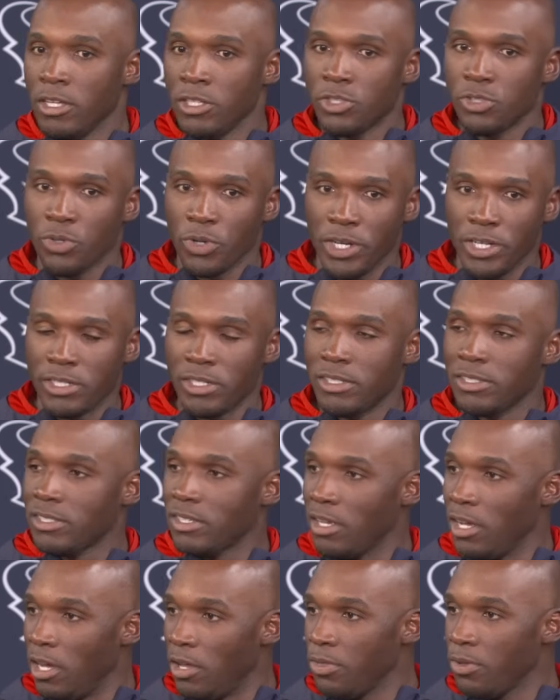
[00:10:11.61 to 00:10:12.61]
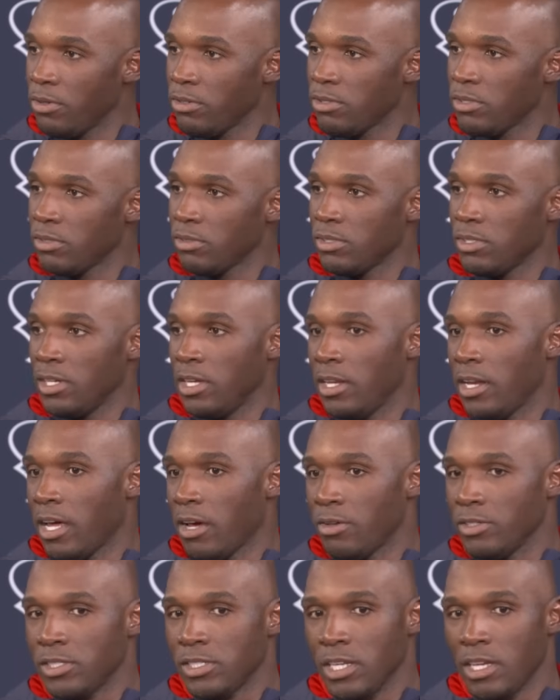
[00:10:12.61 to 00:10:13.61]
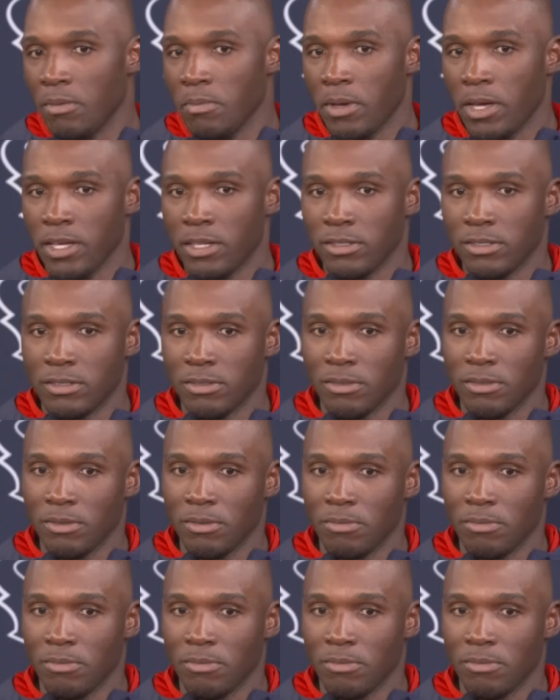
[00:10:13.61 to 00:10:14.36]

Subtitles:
treats others, seeing how his teammates